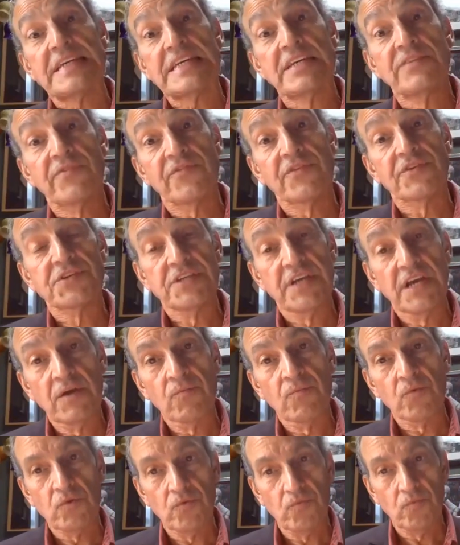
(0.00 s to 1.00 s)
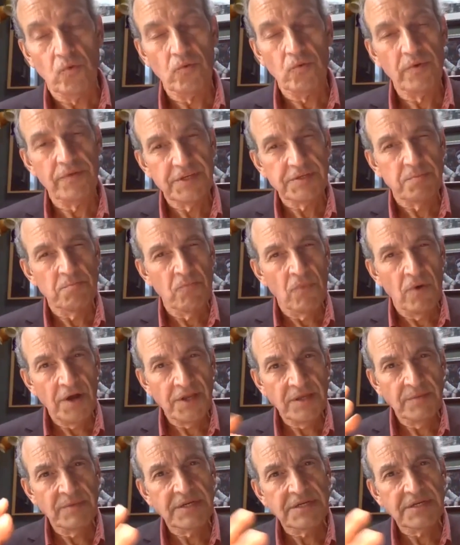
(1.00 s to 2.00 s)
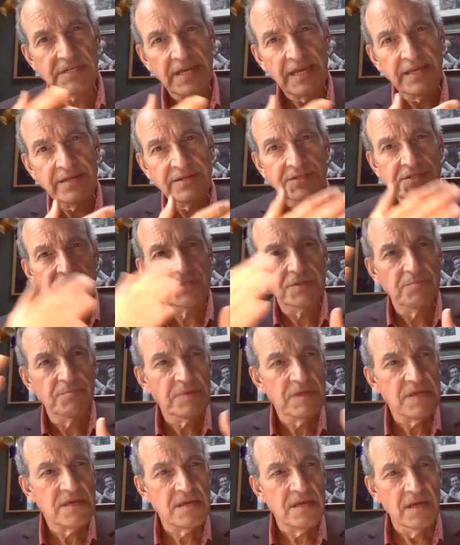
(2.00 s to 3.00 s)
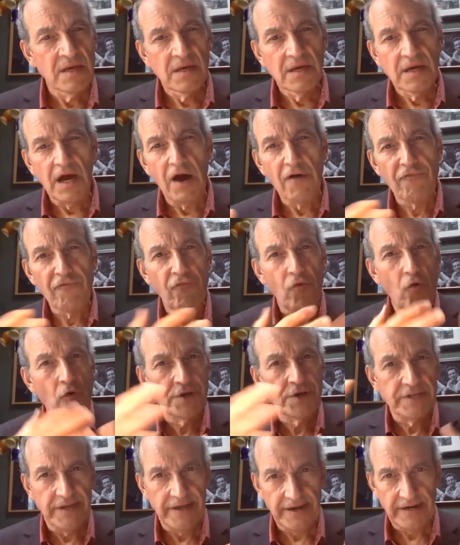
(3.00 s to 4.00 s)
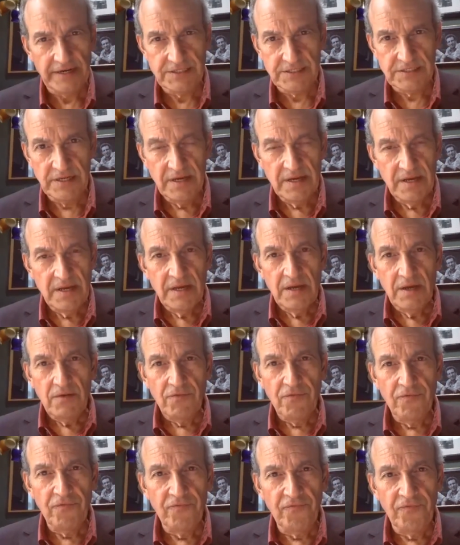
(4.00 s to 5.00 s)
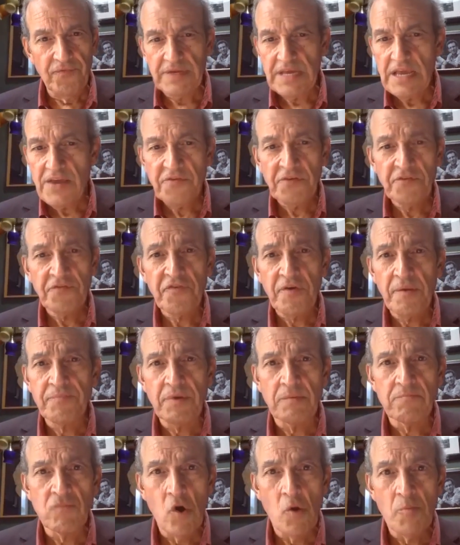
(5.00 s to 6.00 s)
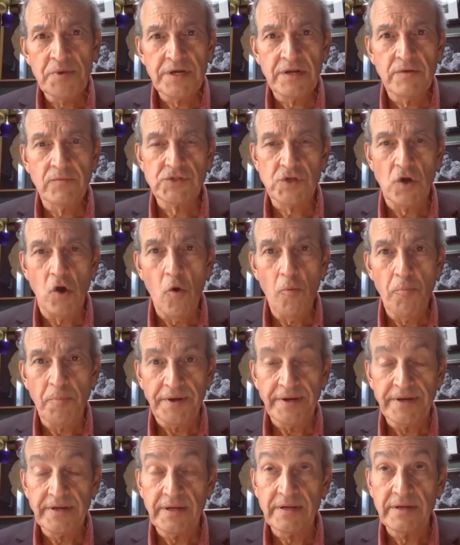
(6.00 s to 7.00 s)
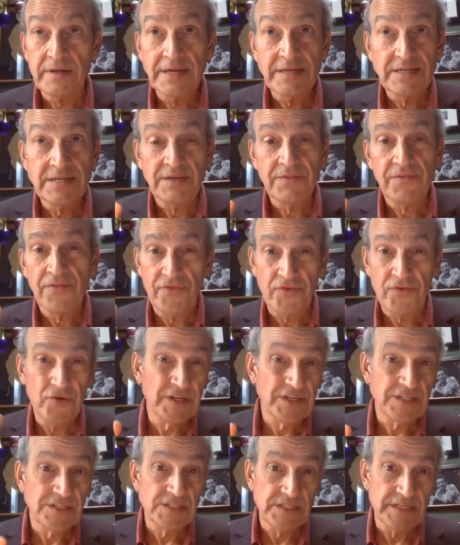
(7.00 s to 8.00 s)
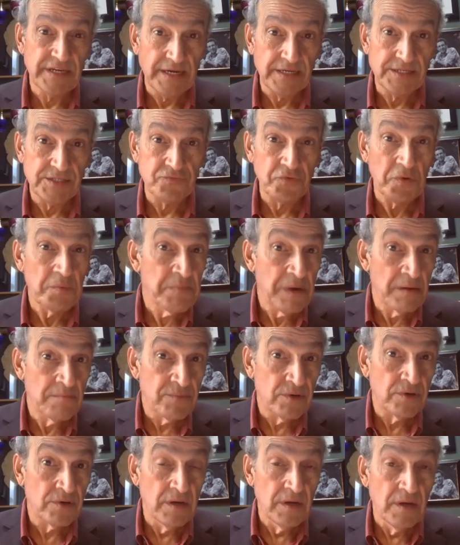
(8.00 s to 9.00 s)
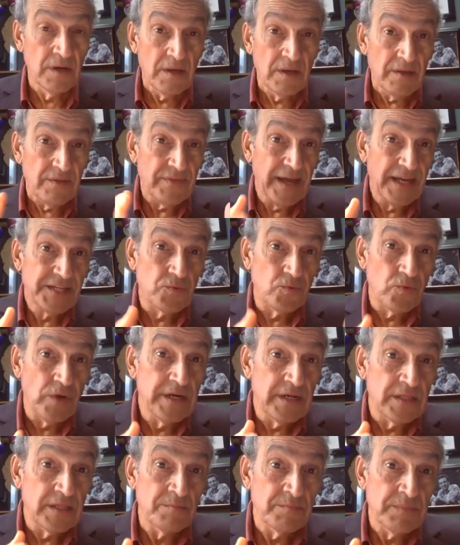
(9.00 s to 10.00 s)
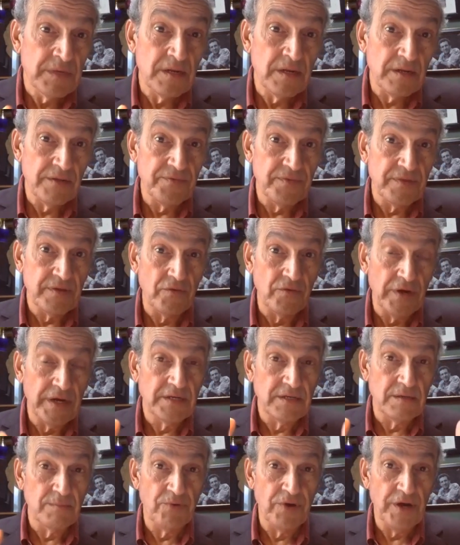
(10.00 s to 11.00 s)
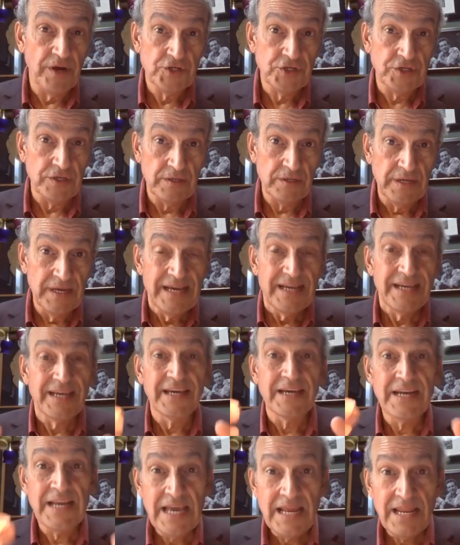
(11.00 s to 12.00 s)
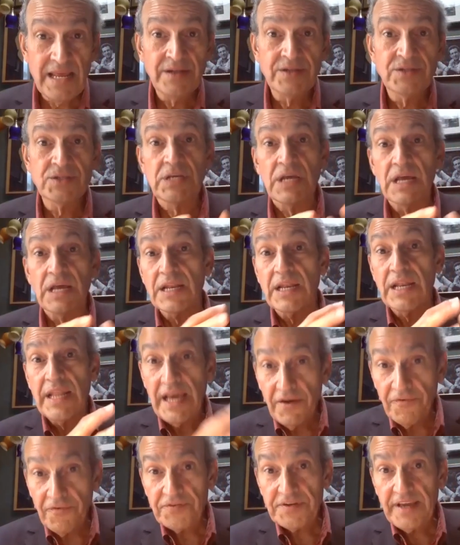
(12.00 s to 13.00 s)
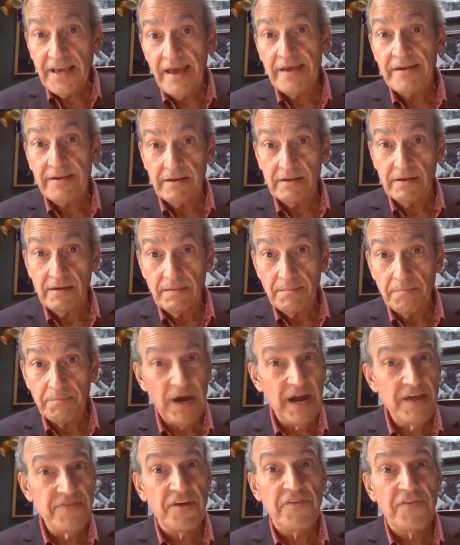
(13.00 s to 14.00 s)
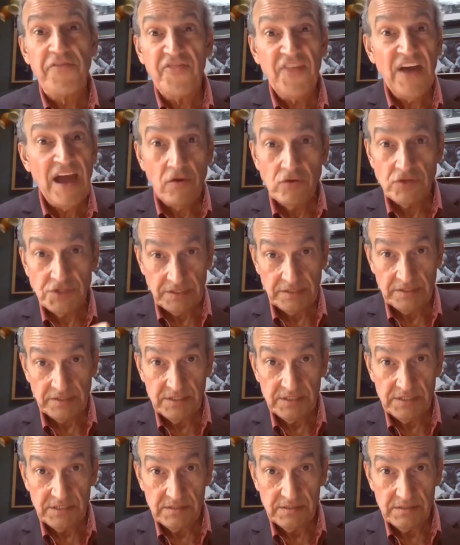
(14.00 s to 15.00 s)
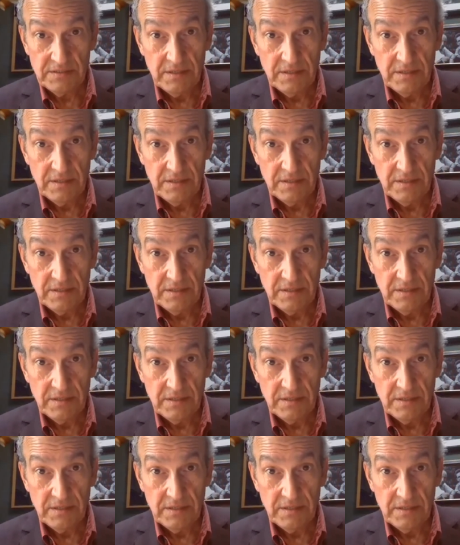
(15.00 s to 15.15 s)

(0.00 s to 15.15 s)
eve of the Second World War. This monument tends to be a vortex. Even from the moment it was opened in 1936, remember, that's right in the middle of the Great Depression. Canadians left Canada by the thousands